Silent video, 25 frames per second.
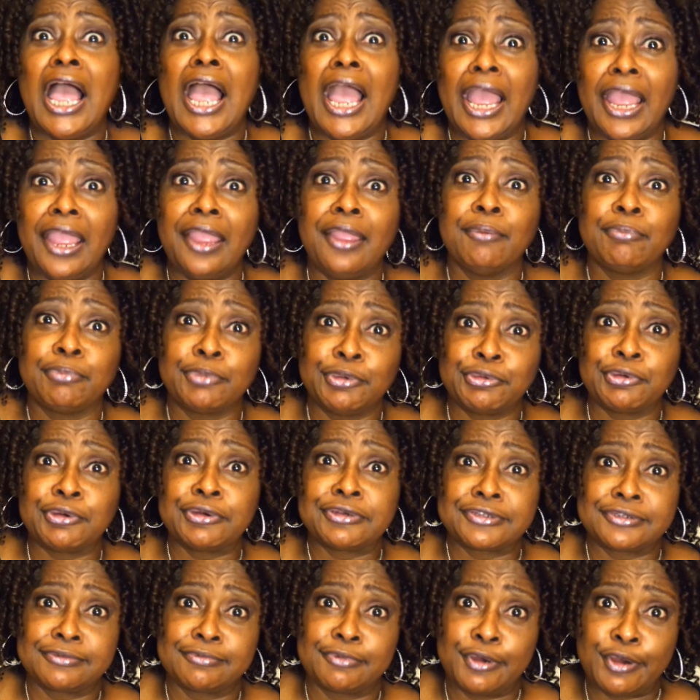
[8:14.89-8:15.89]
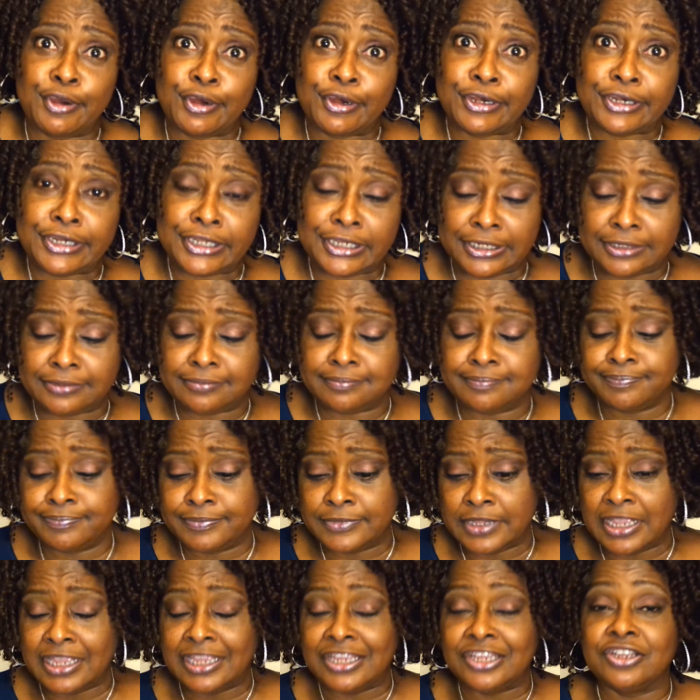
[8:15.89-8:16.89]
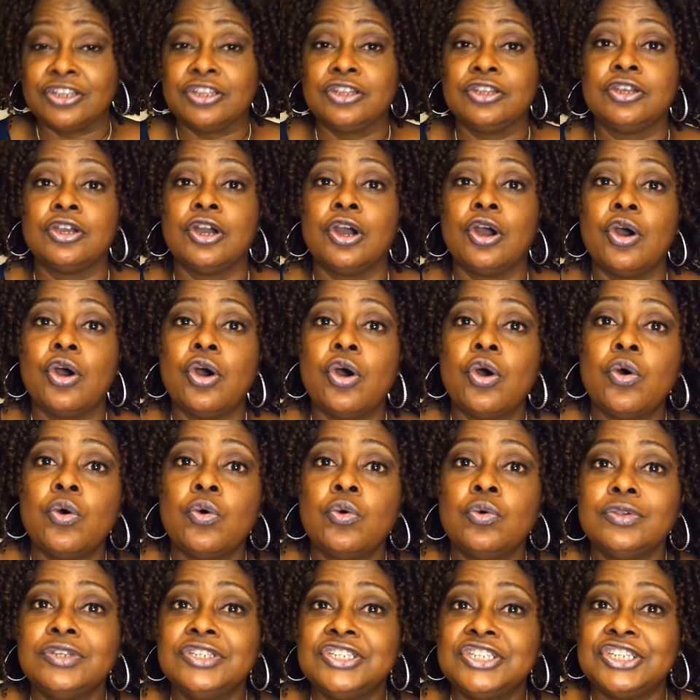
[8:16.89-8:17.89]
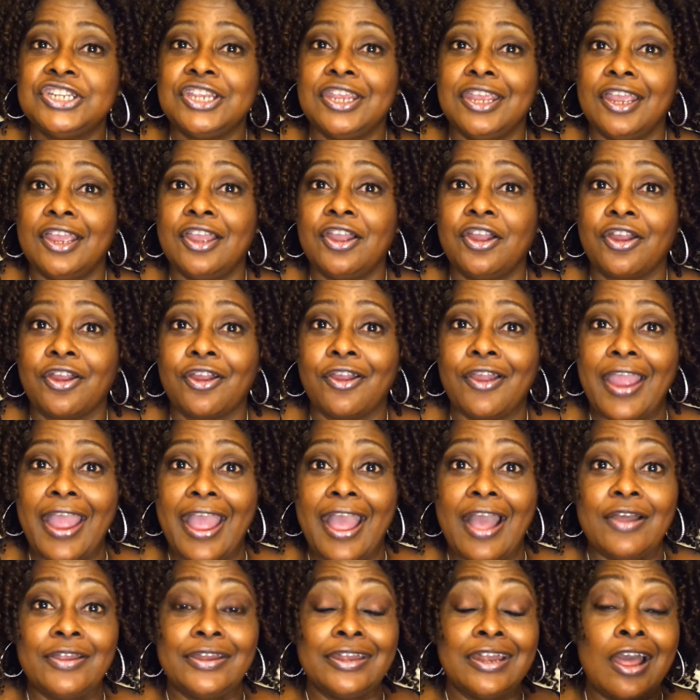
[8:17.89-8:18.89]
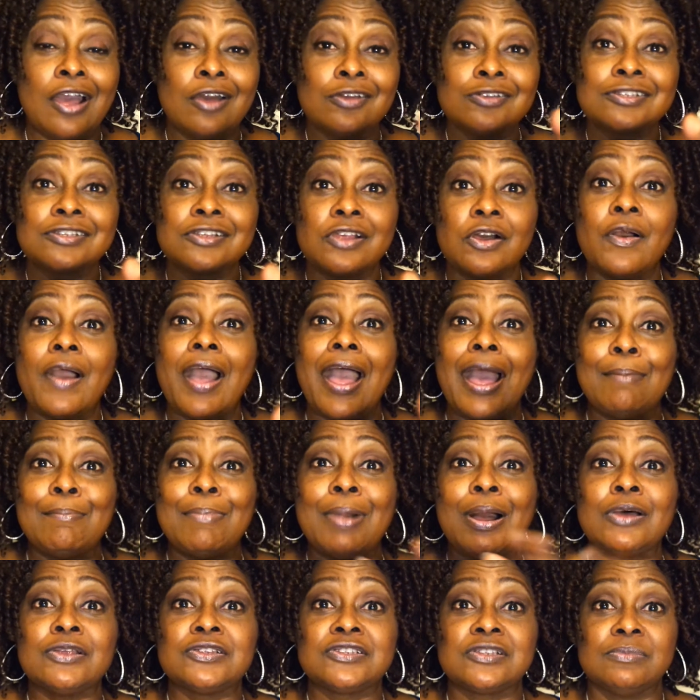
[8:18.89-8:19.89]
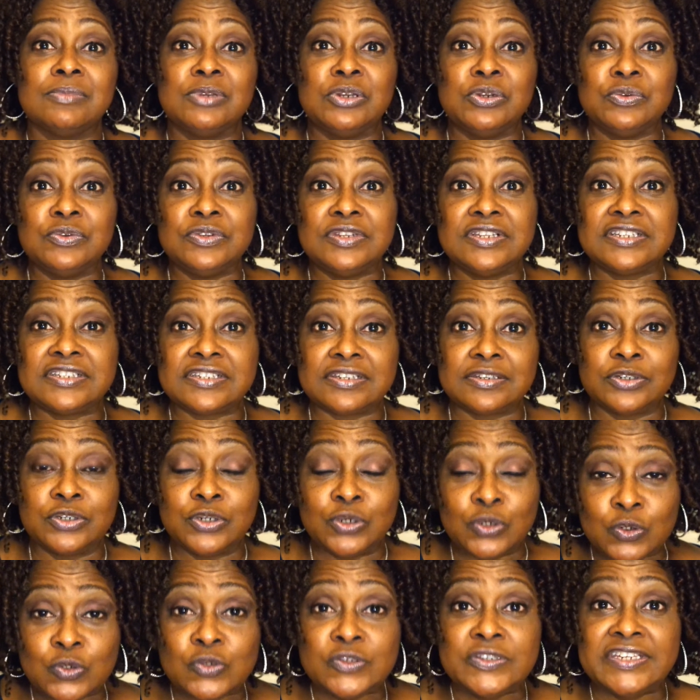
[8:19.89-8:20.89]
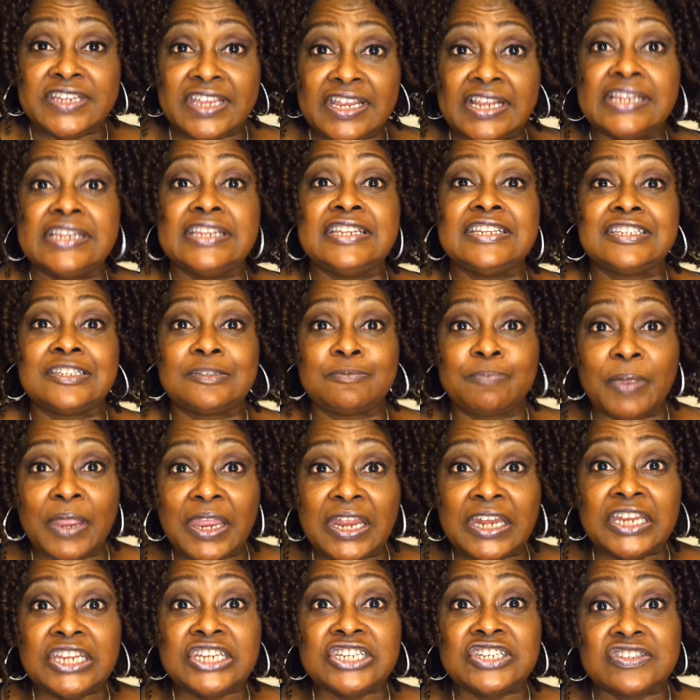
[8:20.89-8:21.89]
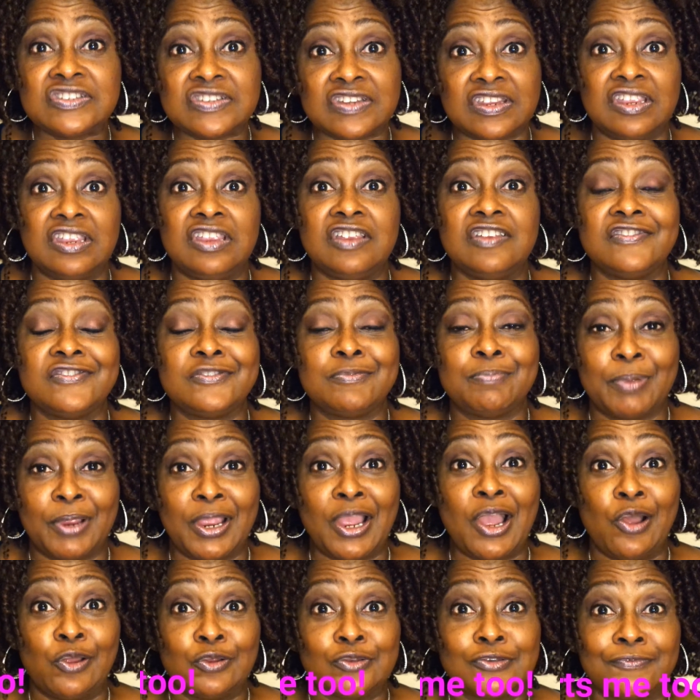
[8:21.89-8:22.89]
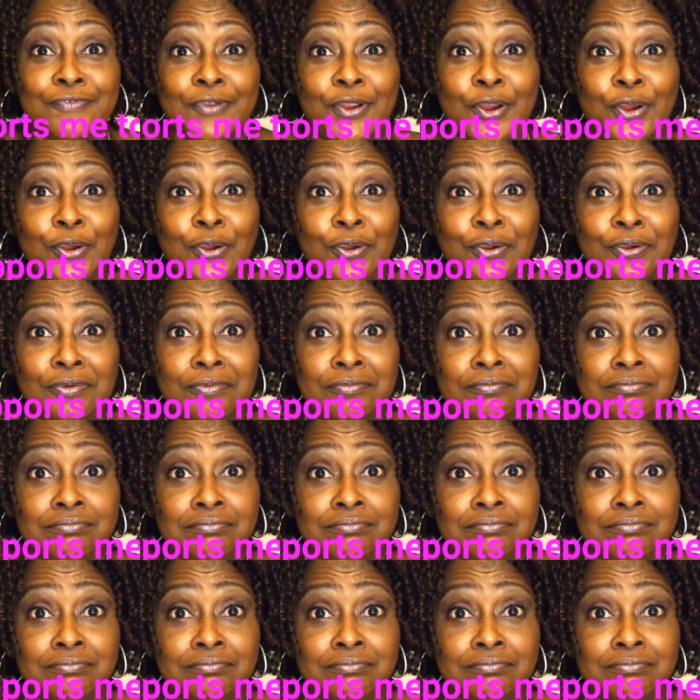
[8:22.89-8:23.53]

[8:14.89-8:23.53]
I am growing some garlic go check her out. And also, I bought some New, New Zealand spinach seeds because of her.